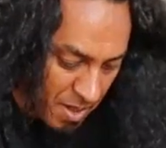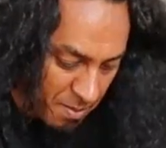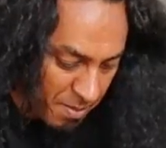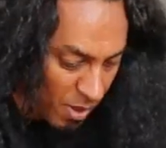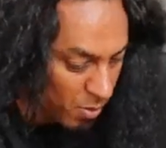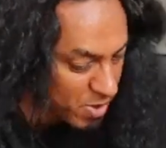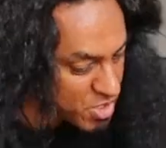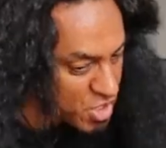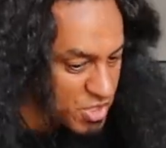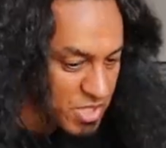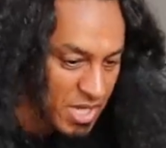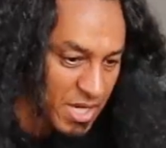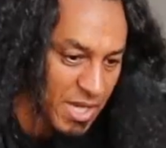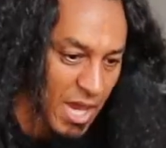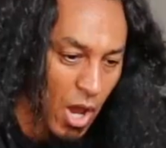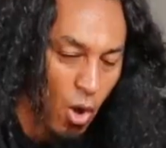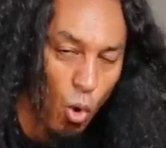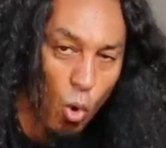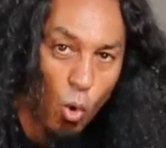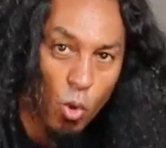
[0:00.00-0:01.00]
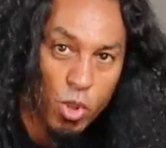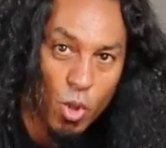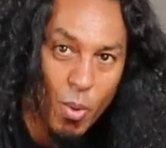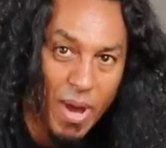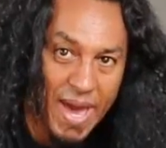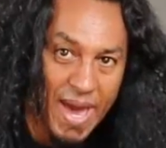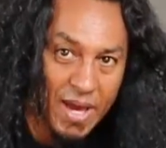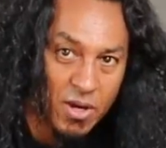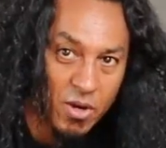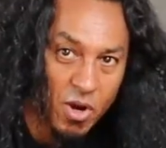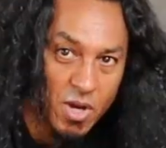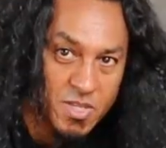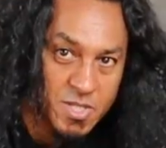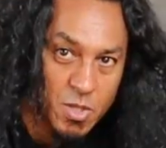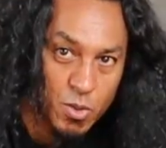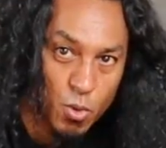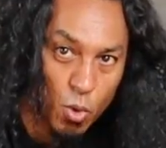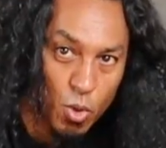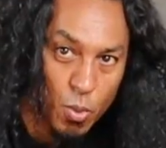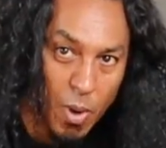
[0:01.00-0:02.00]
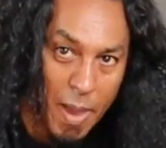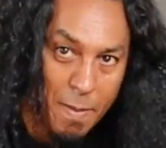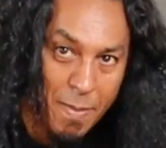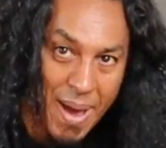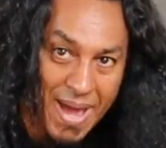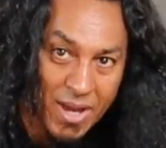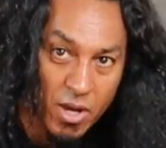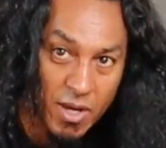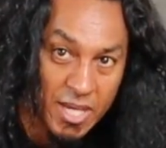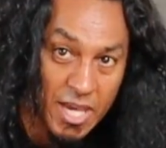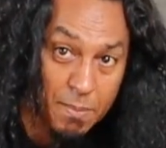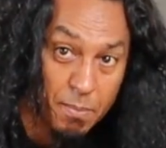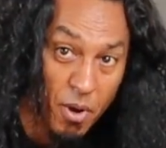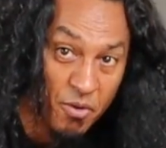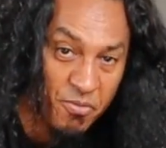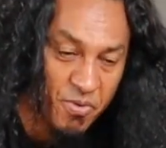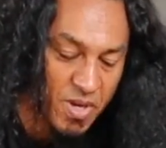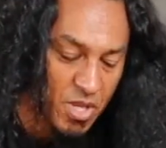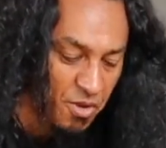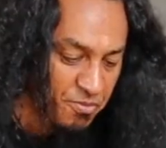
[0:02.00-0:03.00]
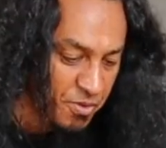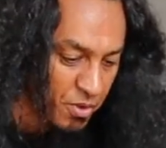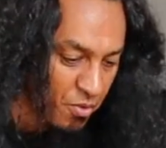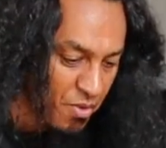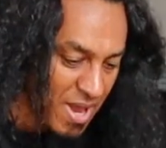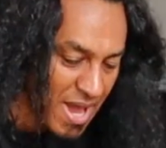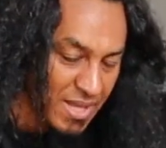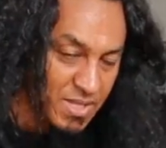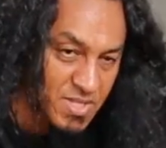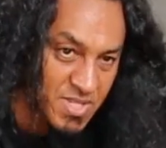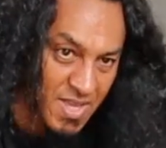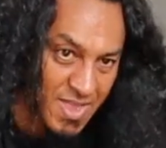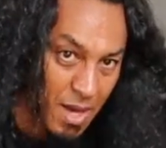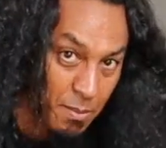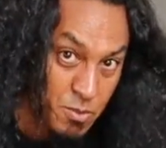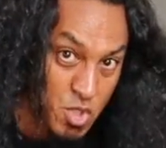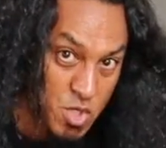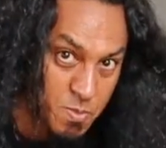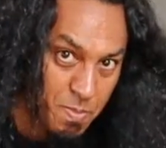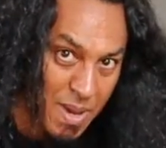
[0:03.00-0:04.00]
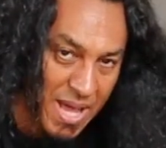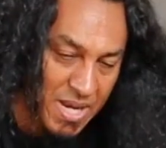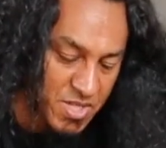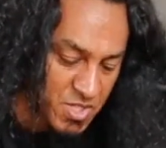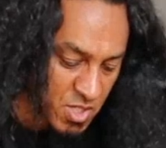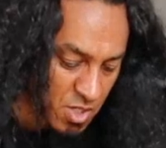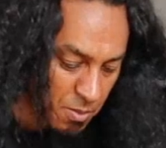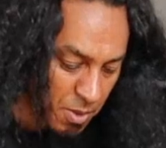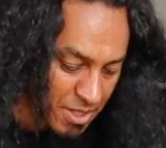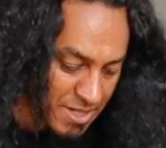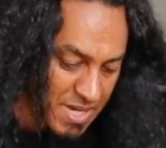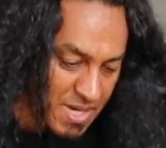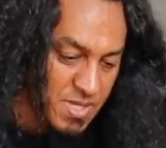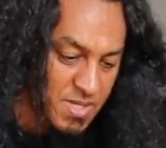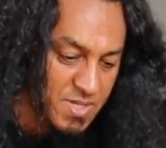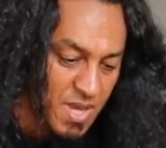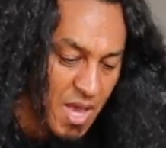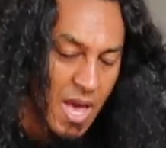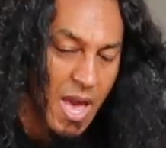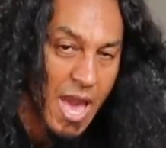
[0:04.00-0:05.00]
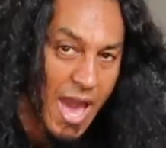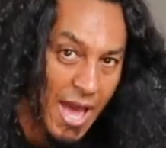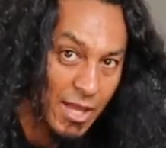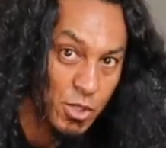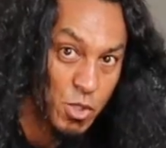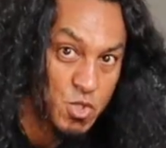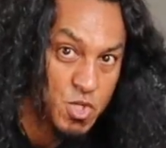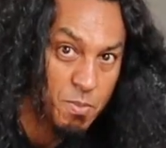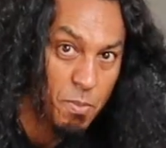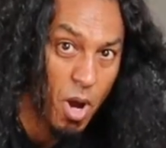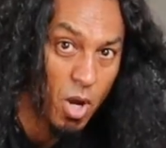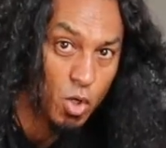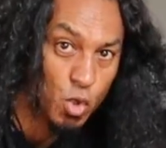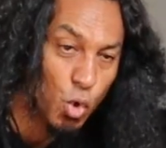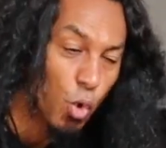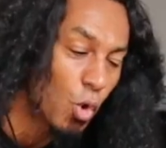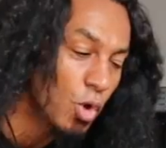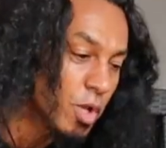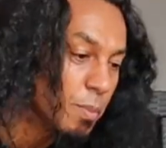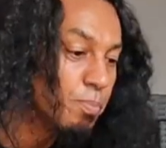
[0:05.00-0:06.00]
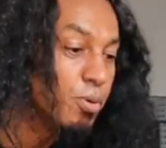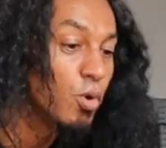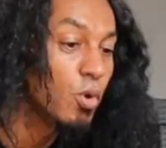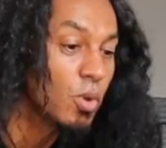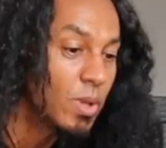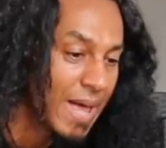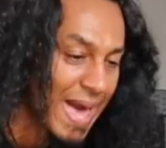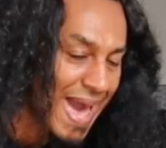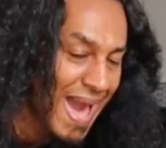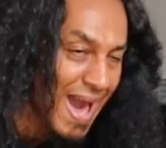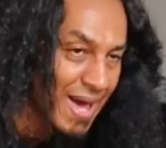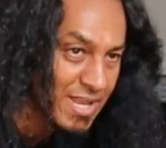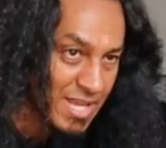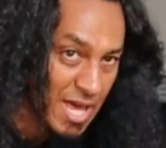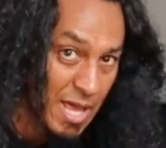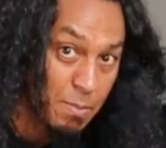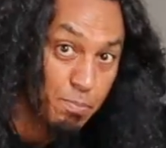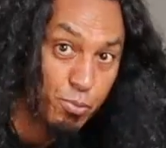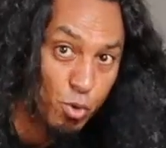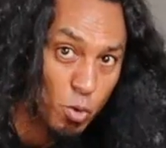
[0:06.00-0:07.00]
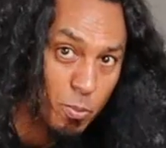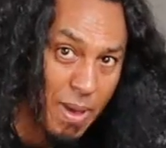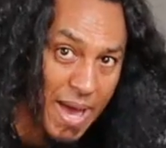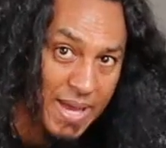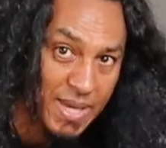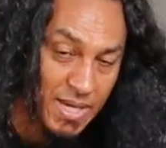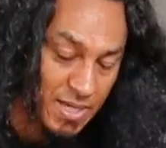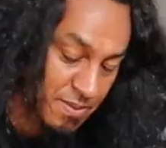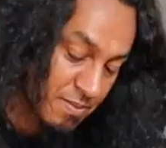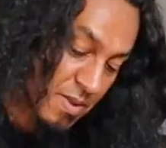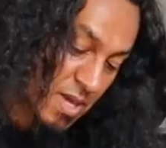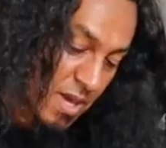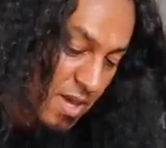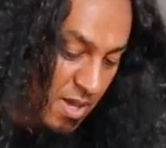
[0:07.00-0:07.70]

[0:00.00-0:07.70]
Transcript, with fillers: But we're just going to go all the way out, guys, and all the way back. I'll keep my feet off the ground so that I'm just balancing on my knees and using my core to pull out and pull back in.